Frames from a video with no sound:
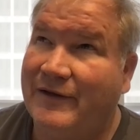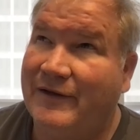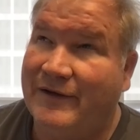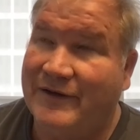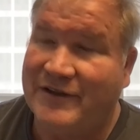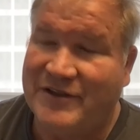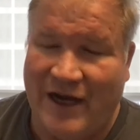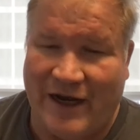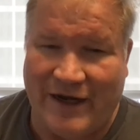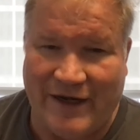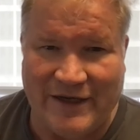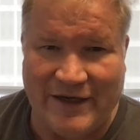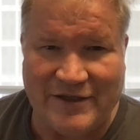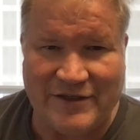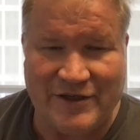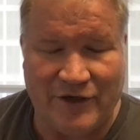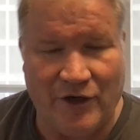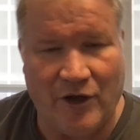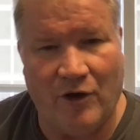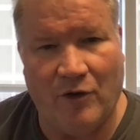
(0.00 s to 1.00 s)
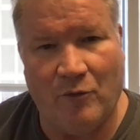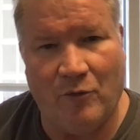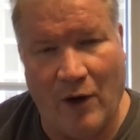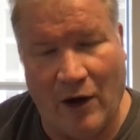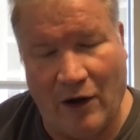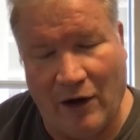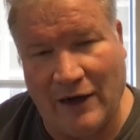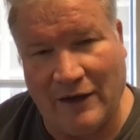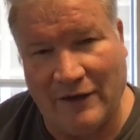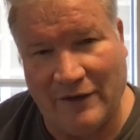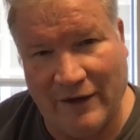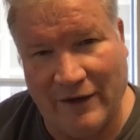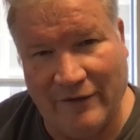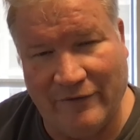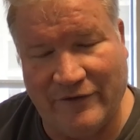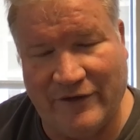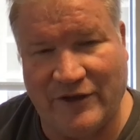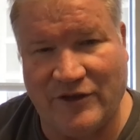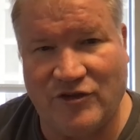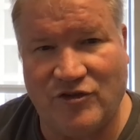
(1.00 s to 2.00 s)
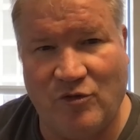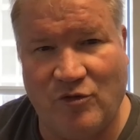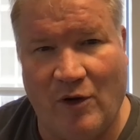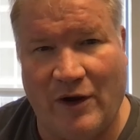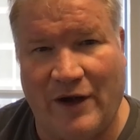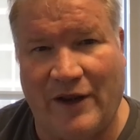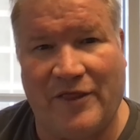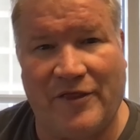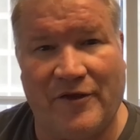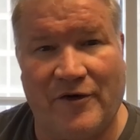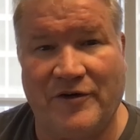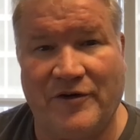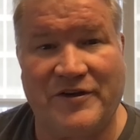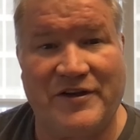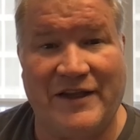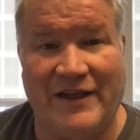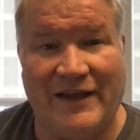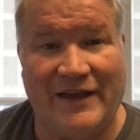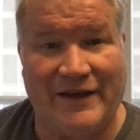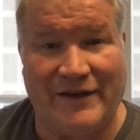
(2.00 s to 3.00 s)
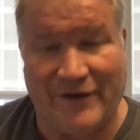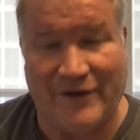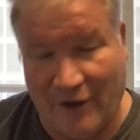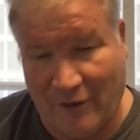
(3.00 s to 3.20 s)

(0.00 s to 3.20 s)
Chinese to know where I lived in 2013,